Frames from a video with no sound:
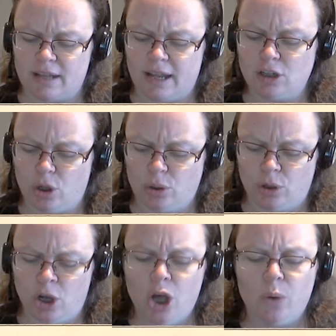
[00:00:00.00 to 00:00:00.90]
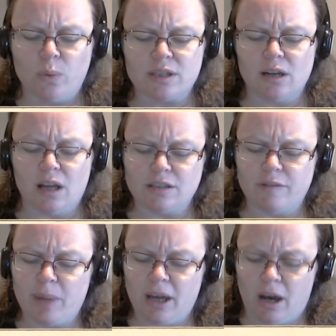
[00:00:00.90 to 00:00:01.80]
I had known was the loss of
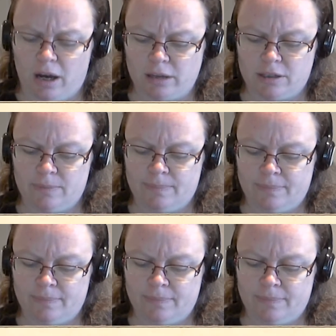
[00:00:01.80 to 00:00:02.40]
my heart.